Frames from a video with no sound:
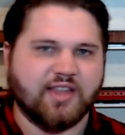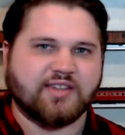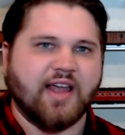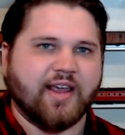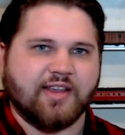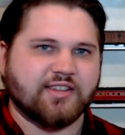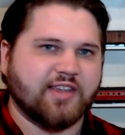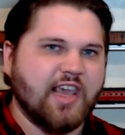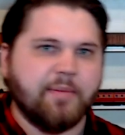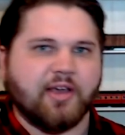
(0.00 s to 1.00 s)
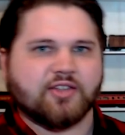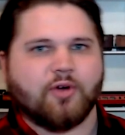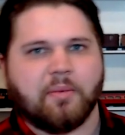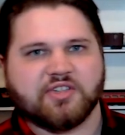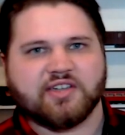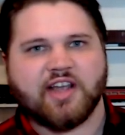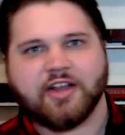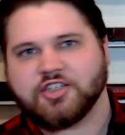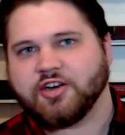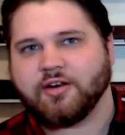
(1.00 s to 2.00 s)
this deck is keeping its
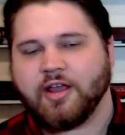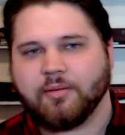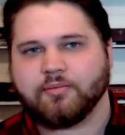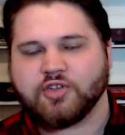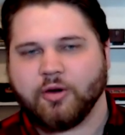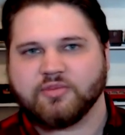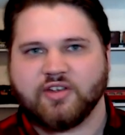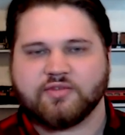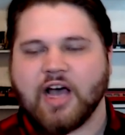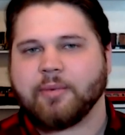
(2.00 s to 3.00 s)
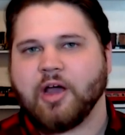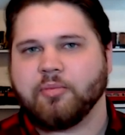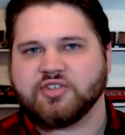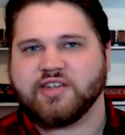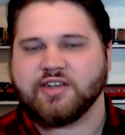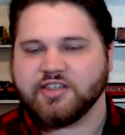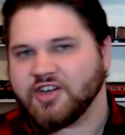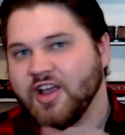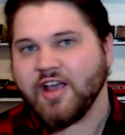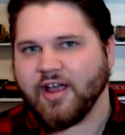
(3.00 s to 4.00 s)
representation in terms of top cut
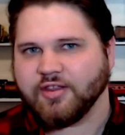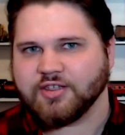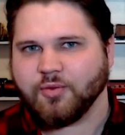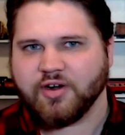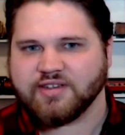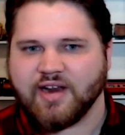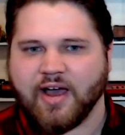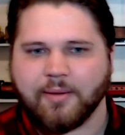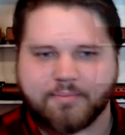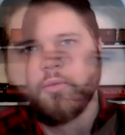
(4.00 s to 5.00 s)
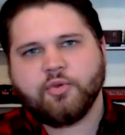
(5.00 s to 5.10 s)
percentage, and this one is not.